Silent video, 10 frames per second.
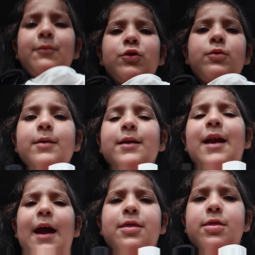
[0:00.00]
we're going to
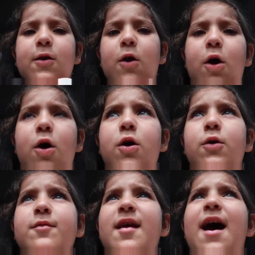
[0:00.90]

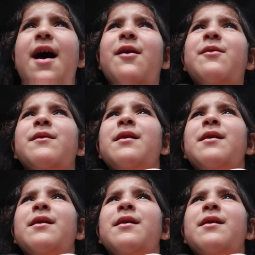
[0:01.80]
Tesco now.